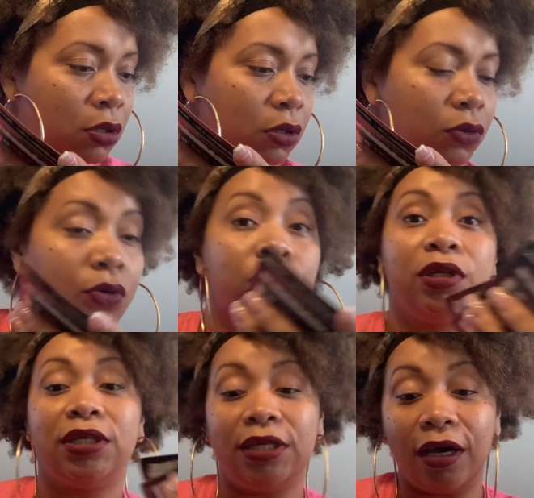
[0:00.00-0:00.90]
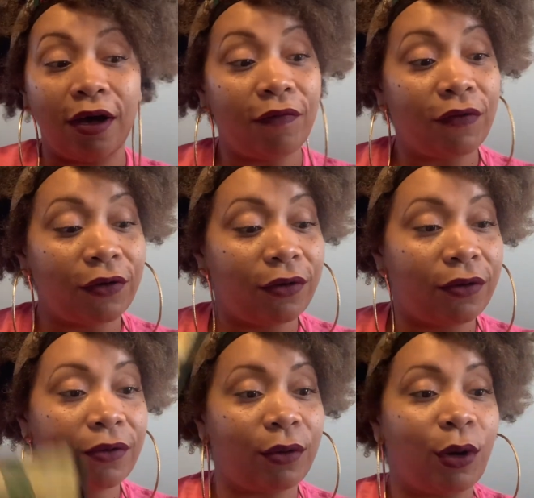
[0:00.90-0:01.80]
Ooh, the
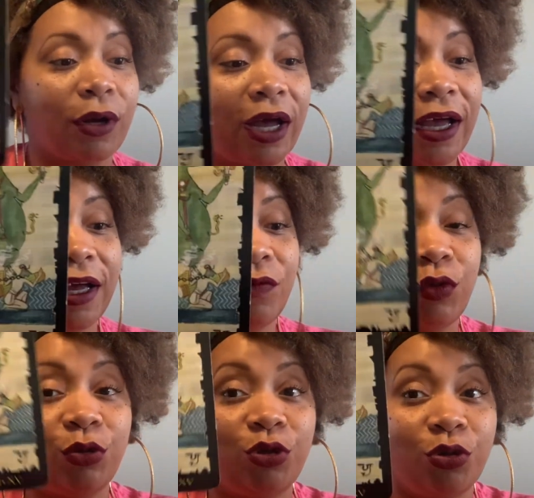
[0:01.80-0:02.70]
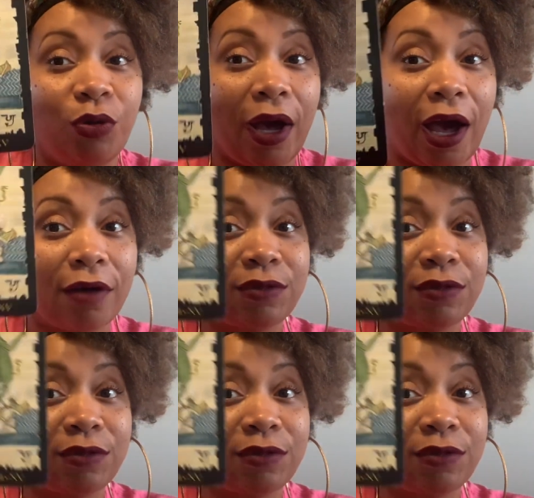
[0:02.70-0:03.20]
devil. Okay, if you do have